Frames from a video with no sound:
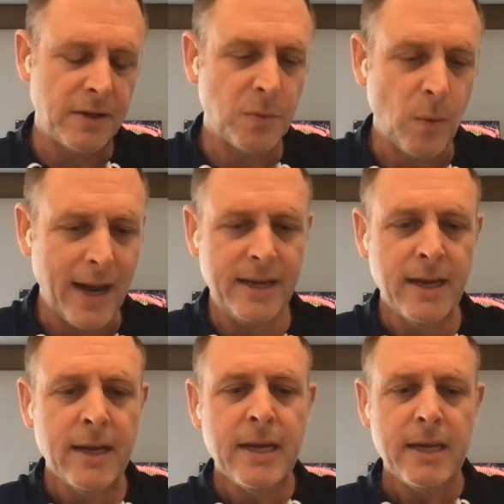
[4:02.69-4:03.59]
There's a way,
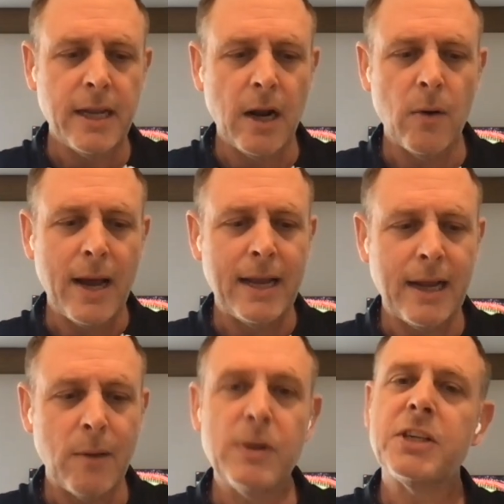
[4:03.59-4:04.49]

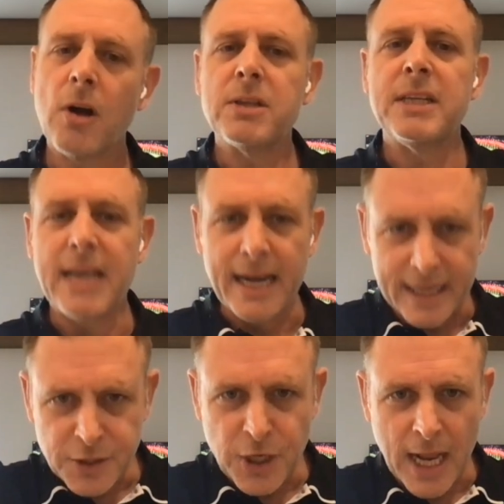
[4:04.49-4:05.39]
and we started that
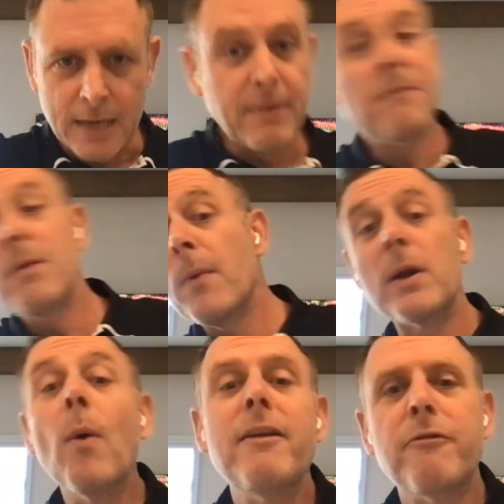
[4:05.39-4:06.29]
against Cheltenham. And then we went
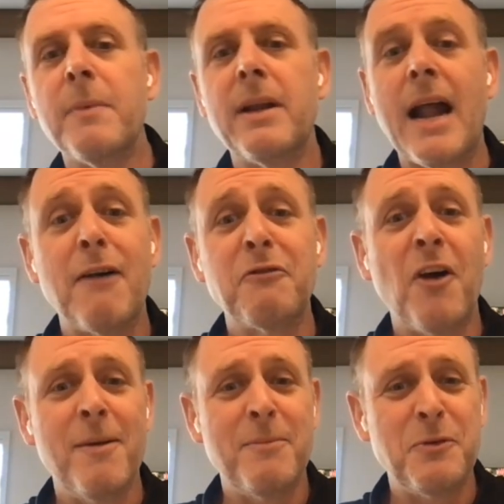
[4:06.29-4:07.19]
away from it at half
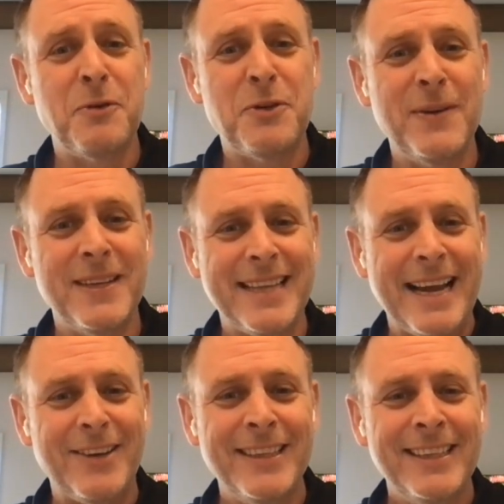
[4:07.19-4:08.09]
time because we were 2-0
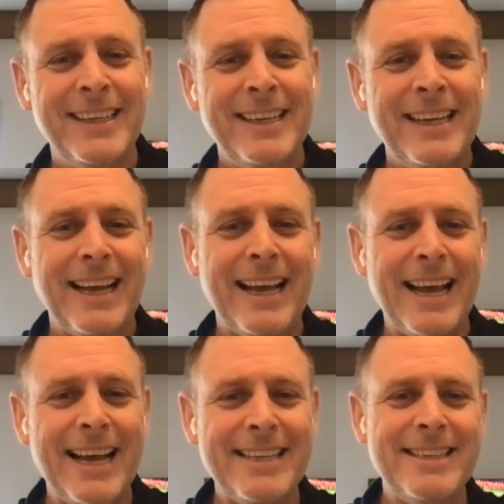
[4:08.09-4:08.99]
down.
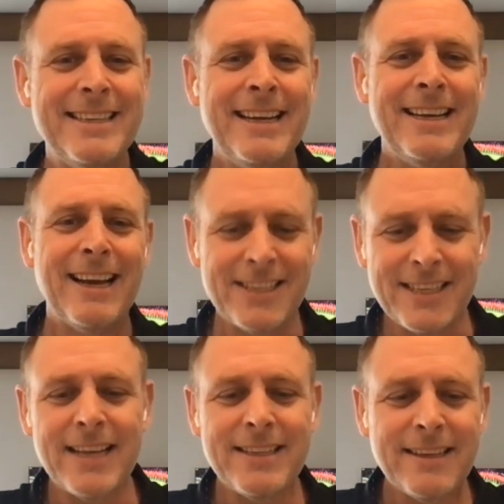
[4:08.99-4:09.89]
And I
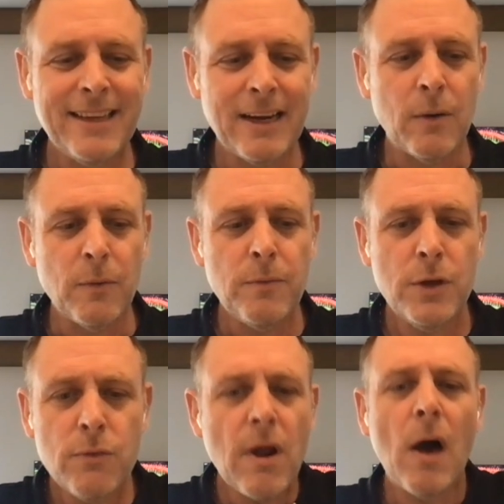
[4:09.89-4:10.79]
said, you
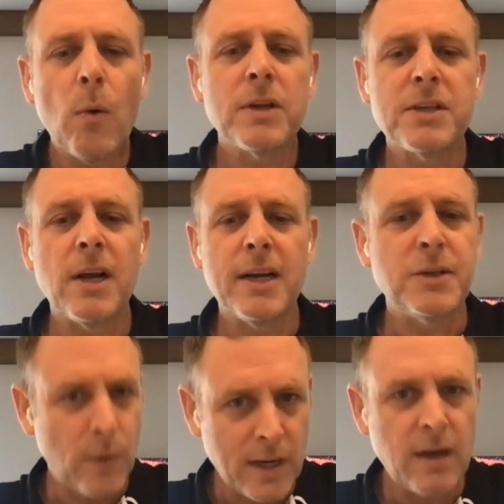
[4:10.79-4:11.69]
know what it's like
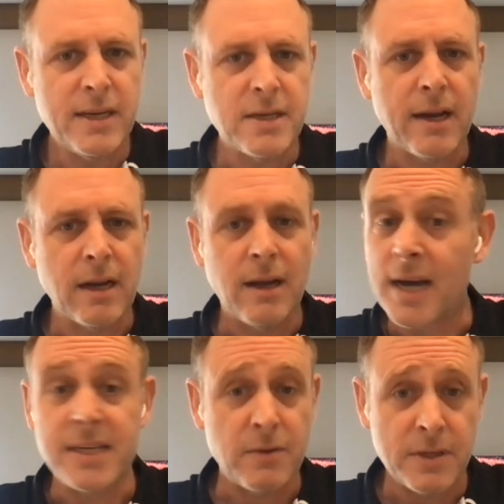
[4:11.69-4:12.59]
to win a league title. I
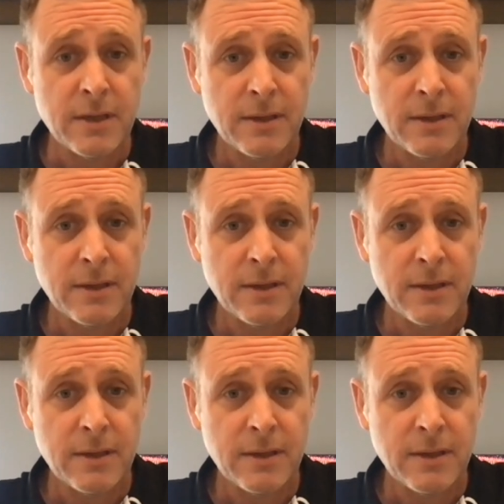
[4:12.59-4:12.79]
don't.